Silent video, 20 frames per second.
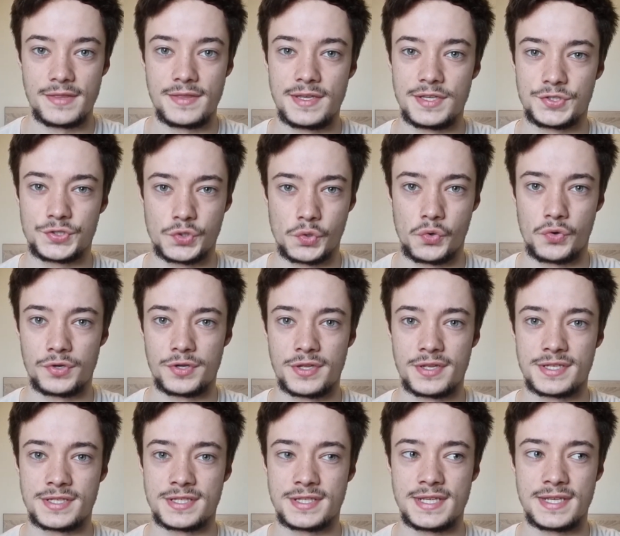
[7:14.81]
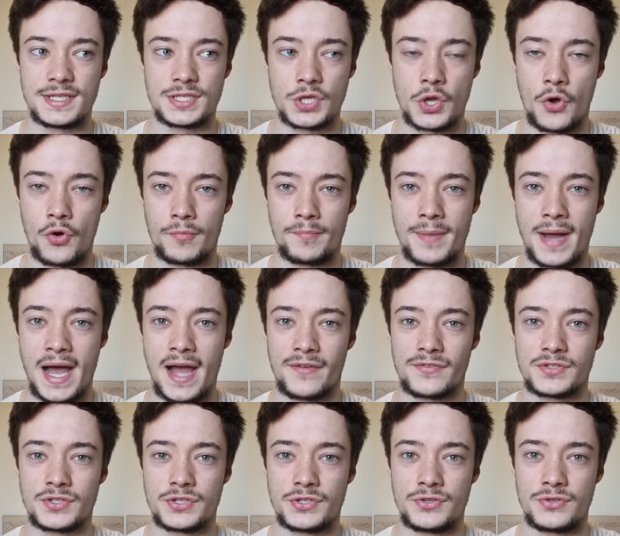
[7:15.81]
These saunas, these cold
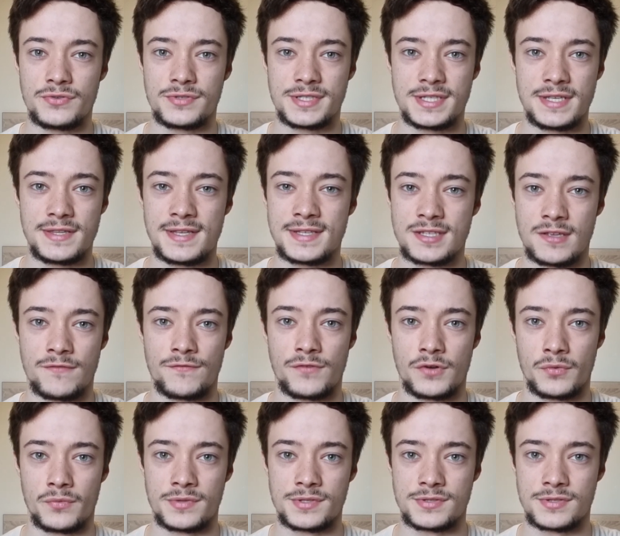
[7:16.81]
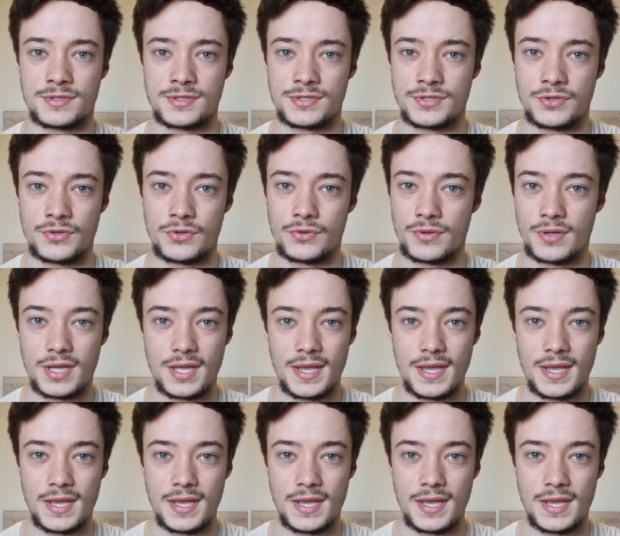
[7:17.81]
baths that you see these influencers do,